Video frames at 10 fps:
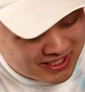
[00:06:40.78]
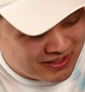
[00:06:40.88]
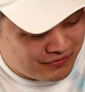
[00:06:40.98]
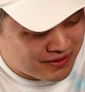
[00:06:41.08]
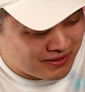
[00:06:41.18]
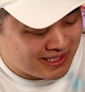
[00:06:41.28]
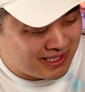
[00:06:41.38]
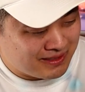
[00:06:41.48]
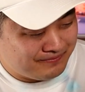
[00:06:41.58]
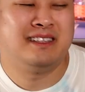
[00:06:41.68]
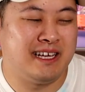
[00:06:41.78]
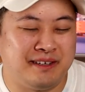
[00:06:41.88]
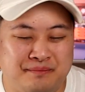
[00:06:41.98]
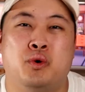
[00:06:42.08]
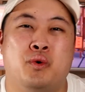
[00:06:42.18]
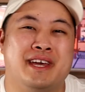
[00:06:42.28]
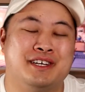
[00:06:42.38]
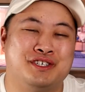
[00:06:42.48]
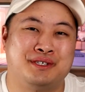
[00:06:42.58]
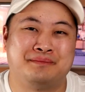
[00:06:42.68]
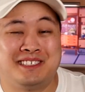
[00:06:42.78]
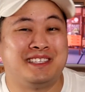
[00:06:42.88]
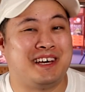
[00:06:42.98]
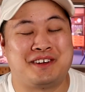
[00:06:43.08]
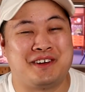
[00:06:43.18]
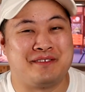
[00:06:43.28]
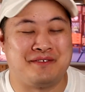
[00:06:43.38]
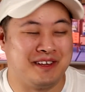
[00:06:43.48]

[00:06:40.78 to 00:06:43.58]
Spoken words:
just feels like toyish. It's not a great